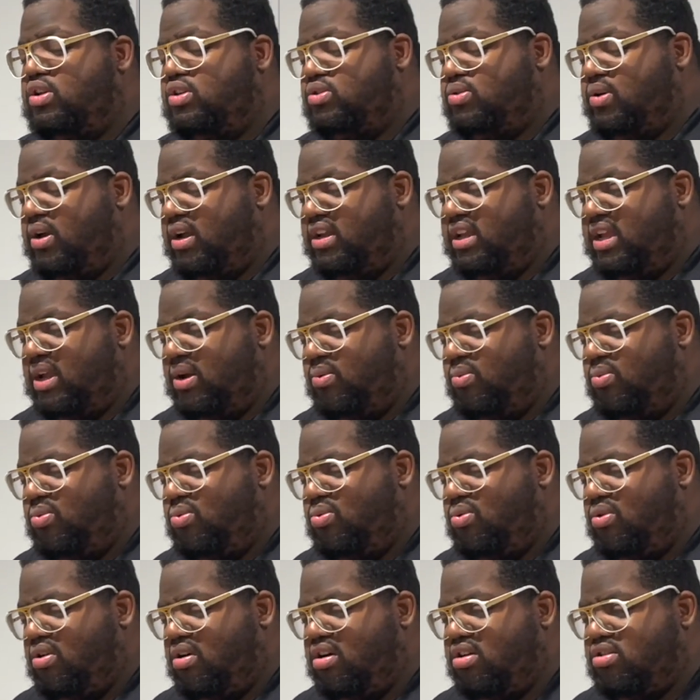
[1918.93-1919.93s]
Do I get
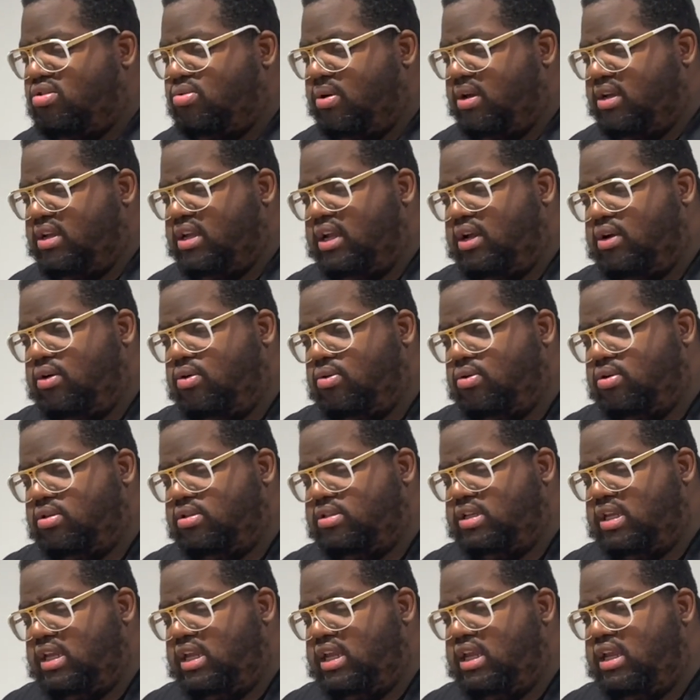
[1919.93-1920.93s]
water? Do I get hot
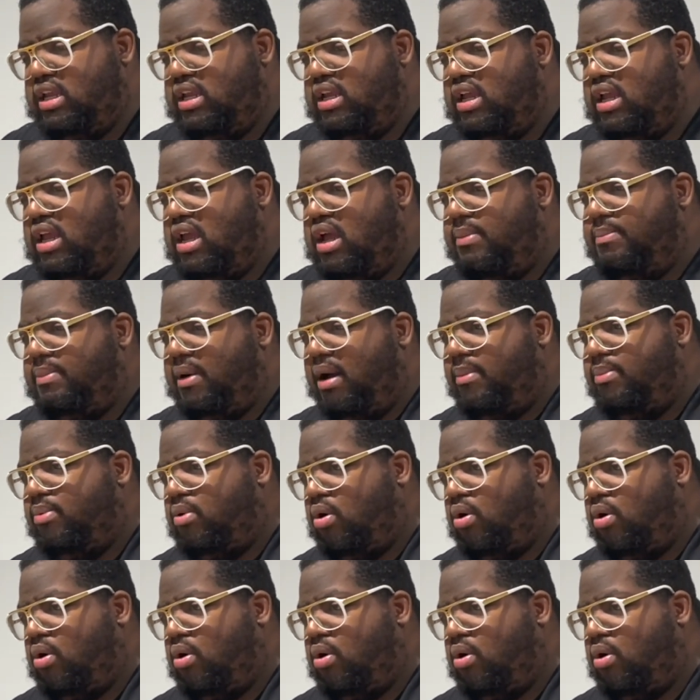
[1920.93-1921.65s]
tea? But I'm